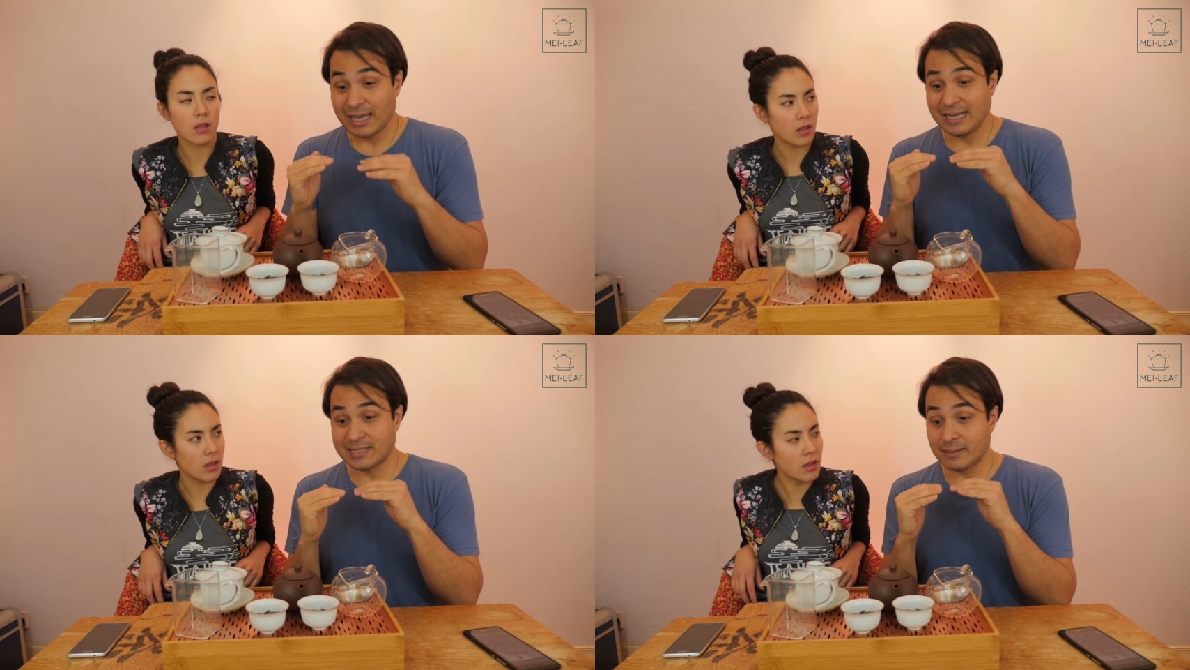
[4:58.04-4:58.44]

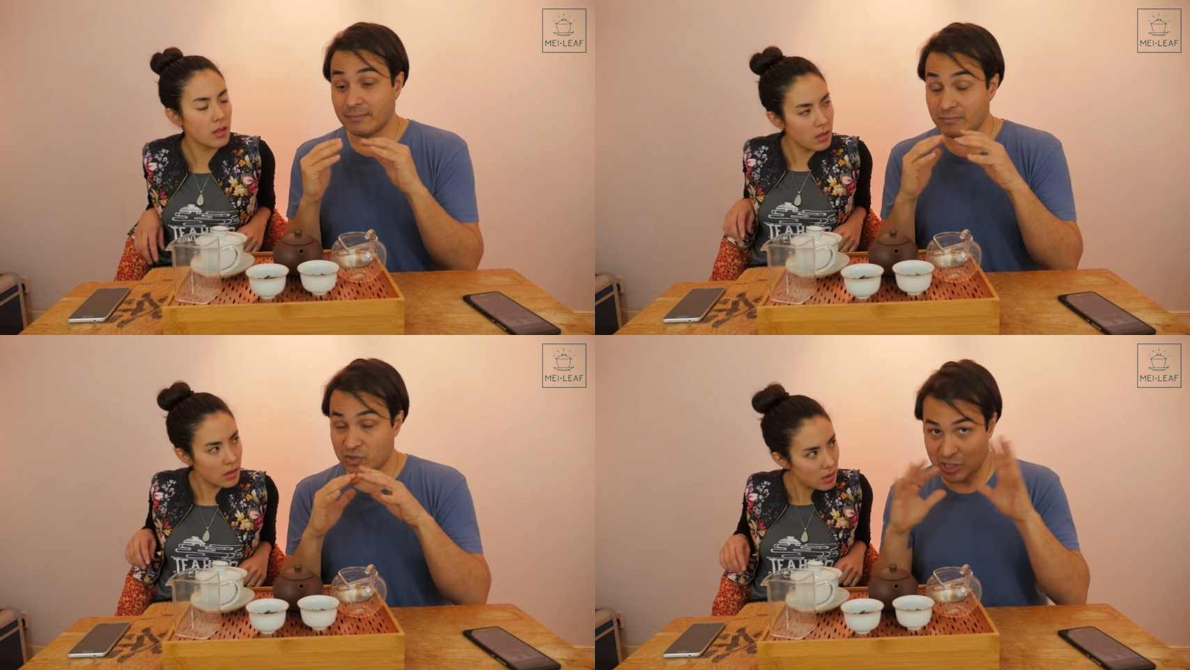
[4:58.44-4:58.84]
Speaker 1: it's
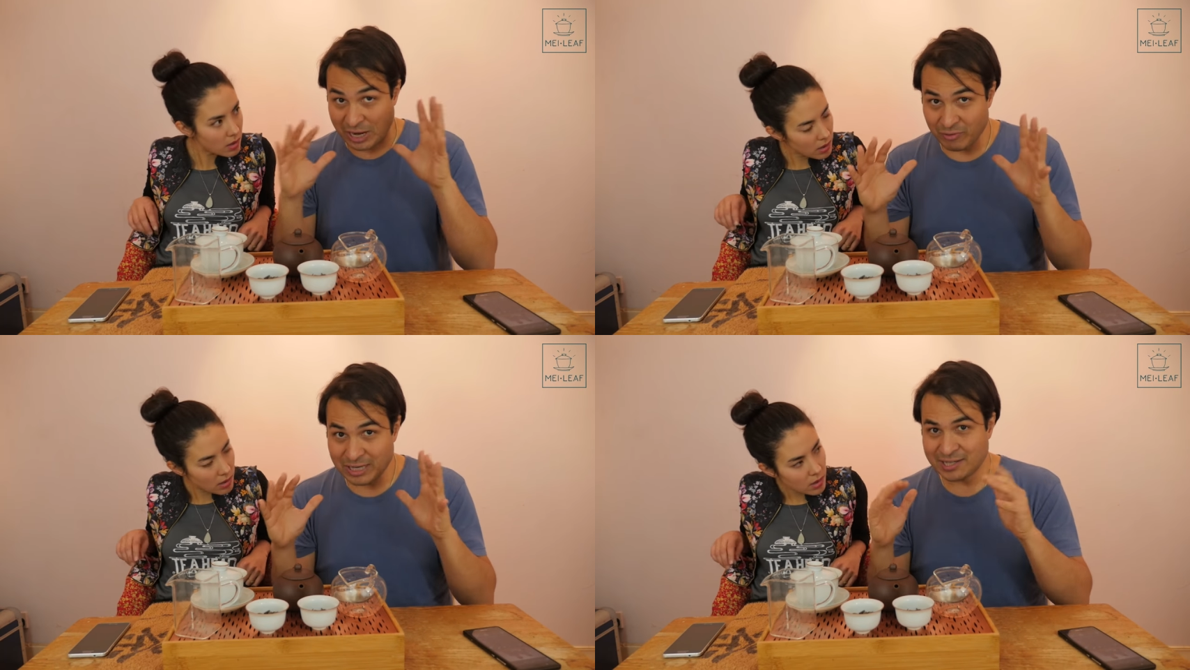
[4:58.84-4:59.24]

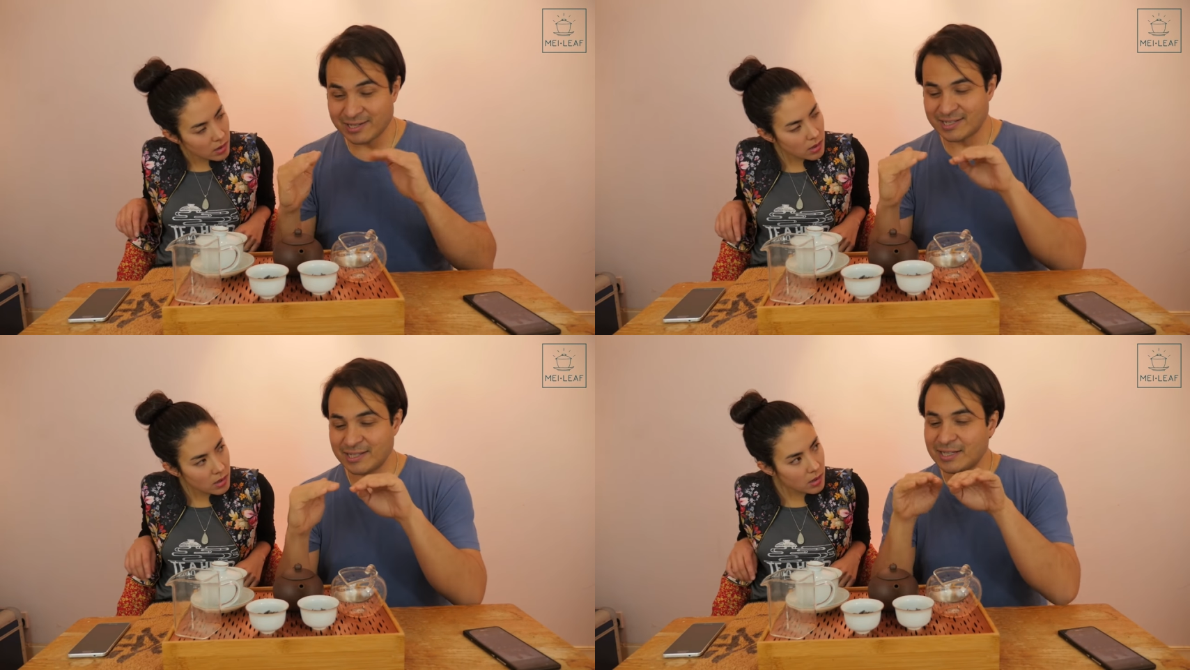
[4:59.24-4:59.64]
generally
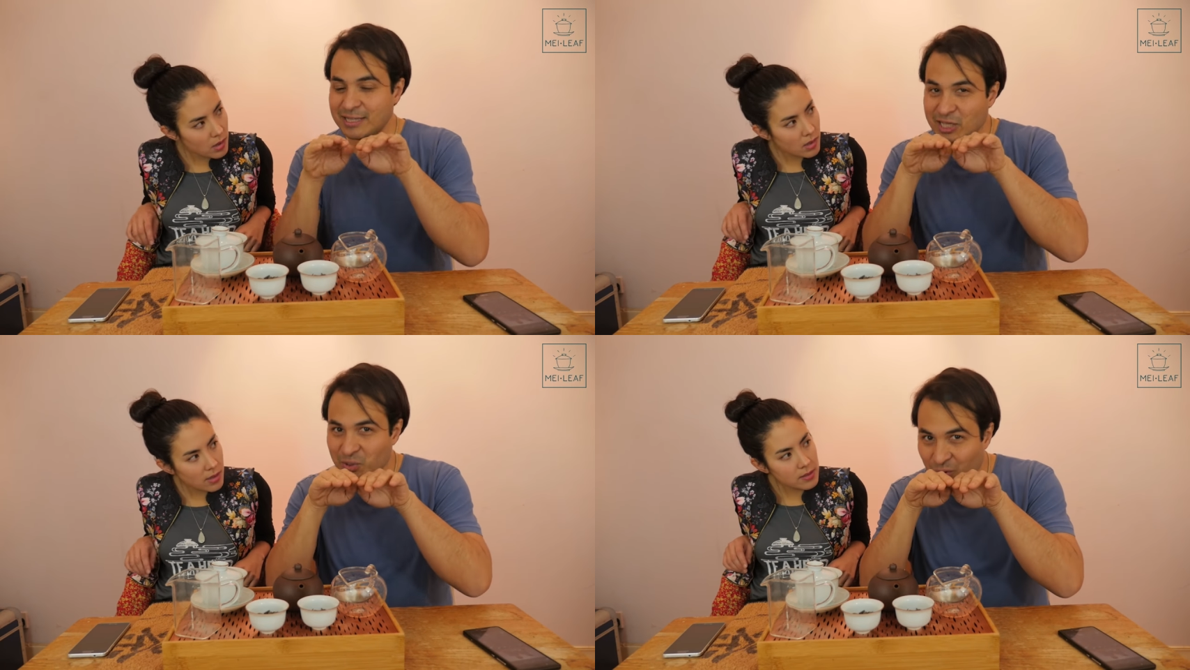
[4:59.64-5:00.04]
considered
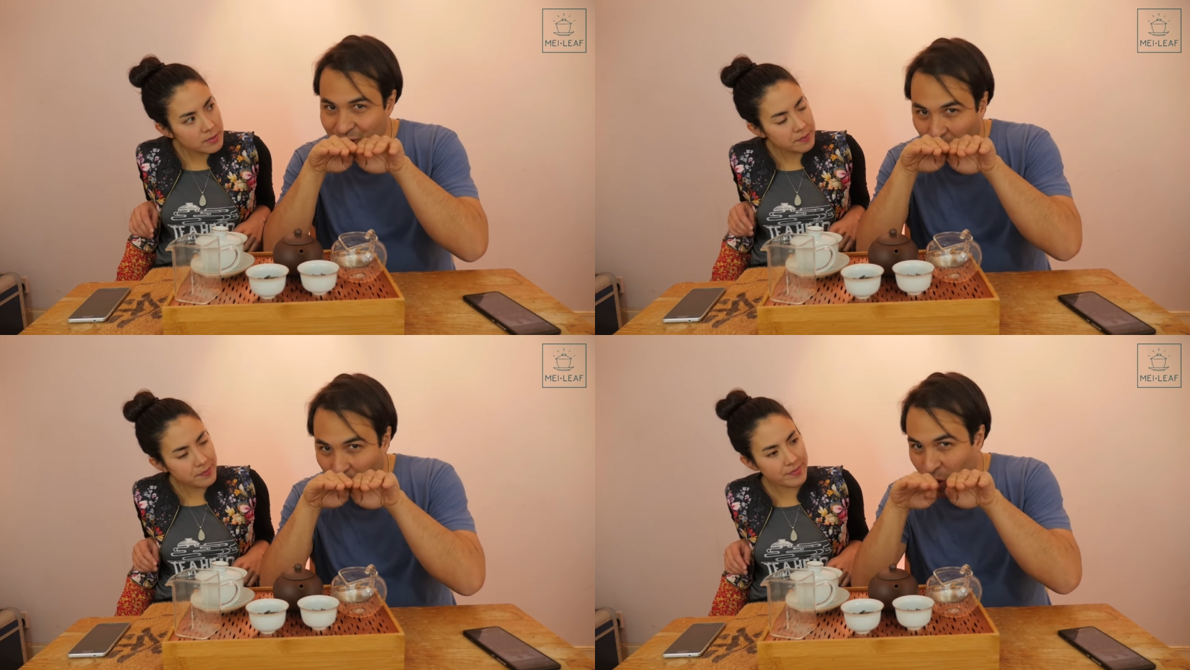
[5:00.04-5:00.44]
that you want
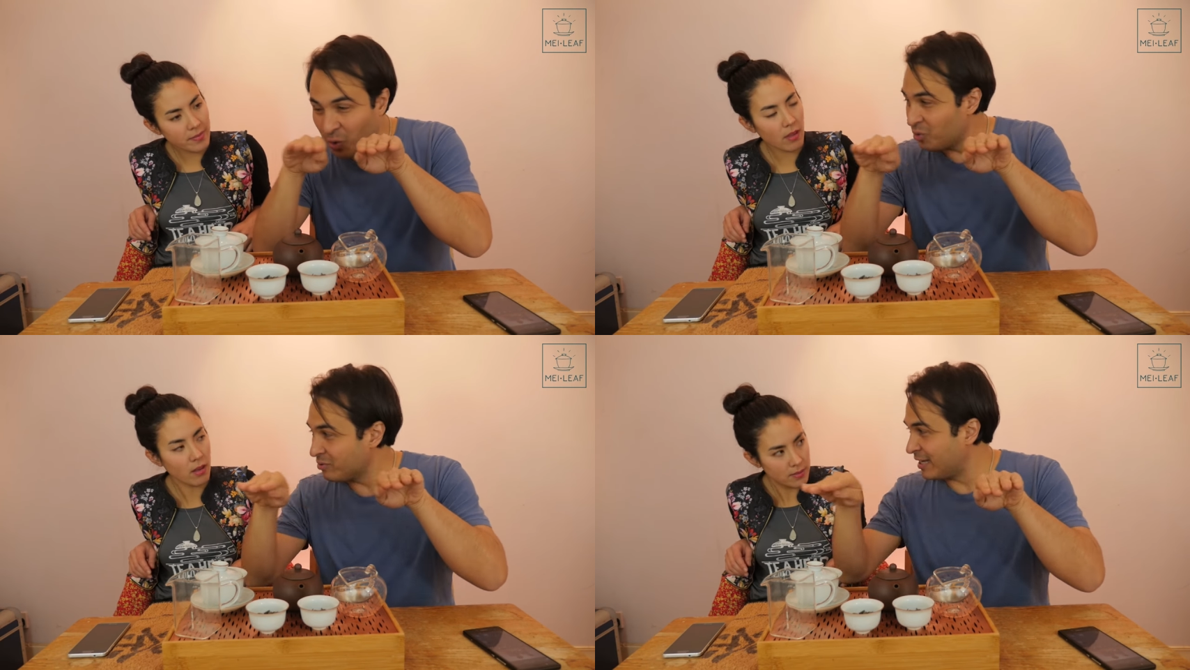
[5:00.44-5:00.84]
to
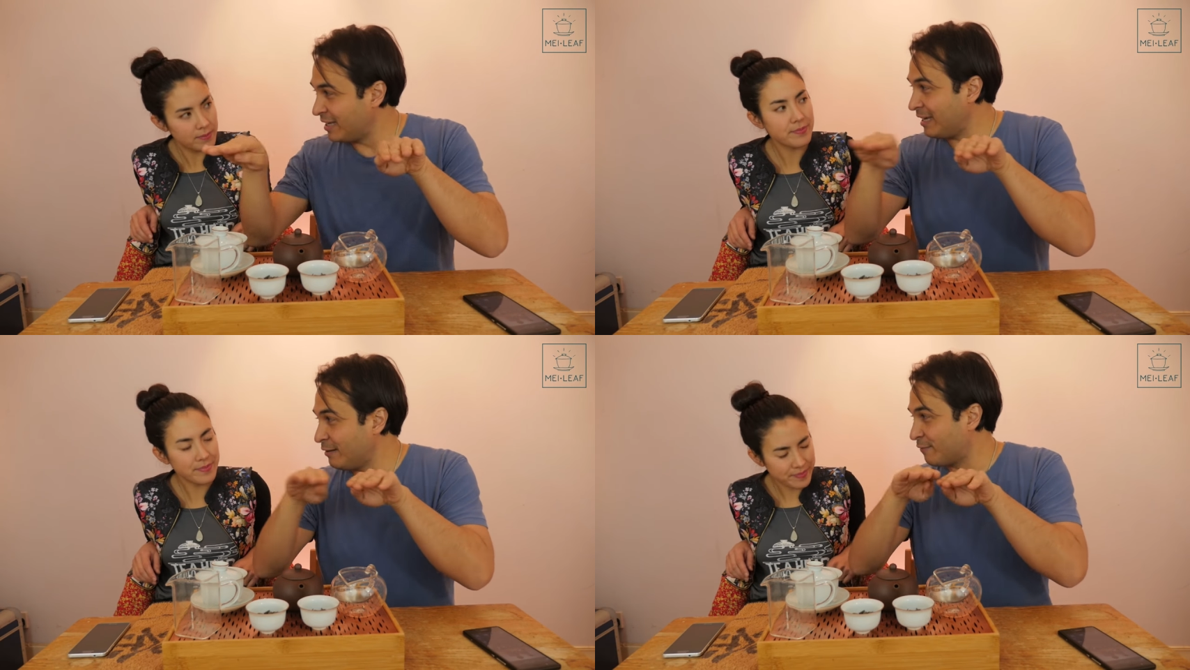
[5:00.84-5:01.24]
hold the
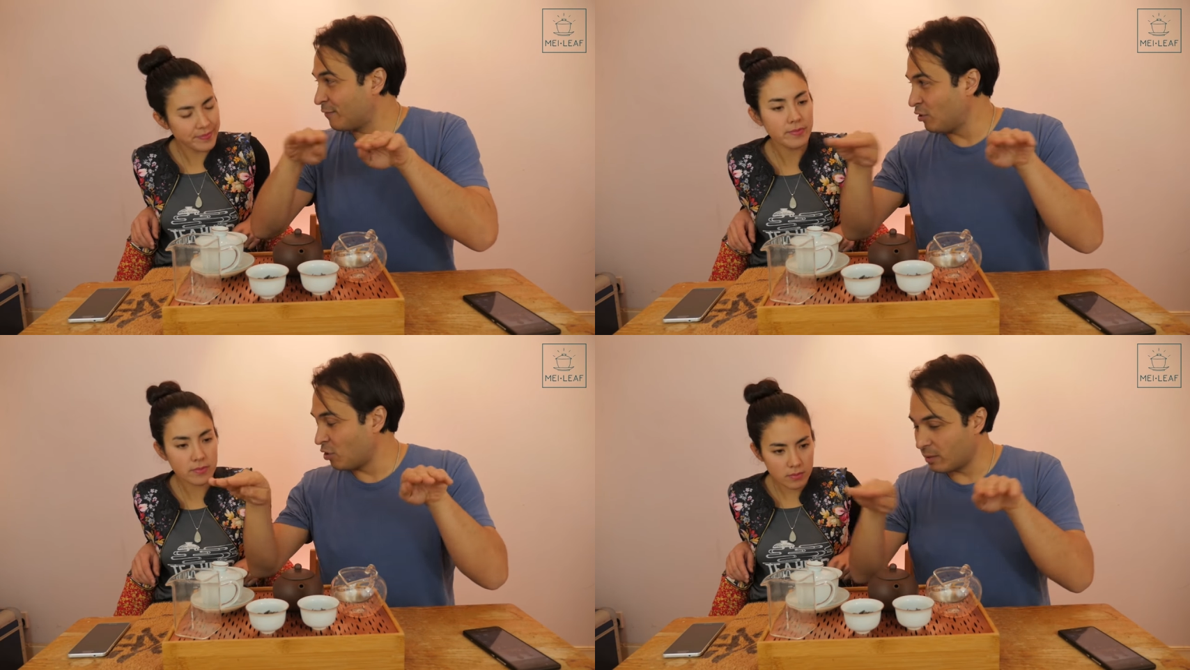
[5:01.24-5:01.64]
heat for
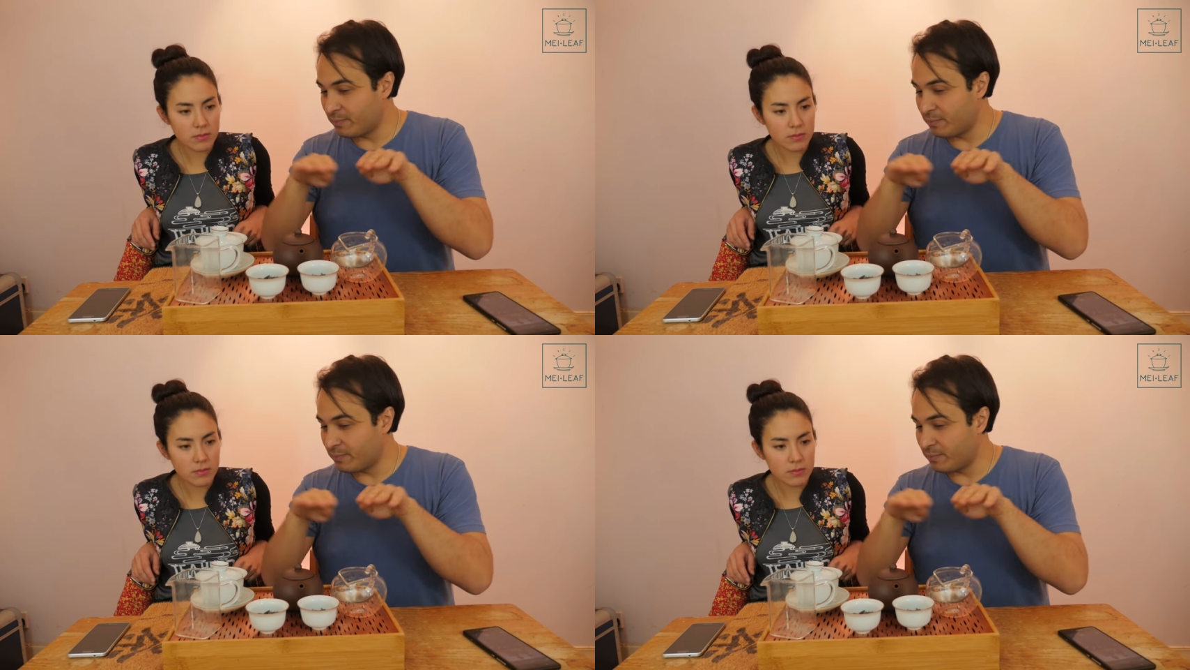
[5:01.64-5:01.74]
a longer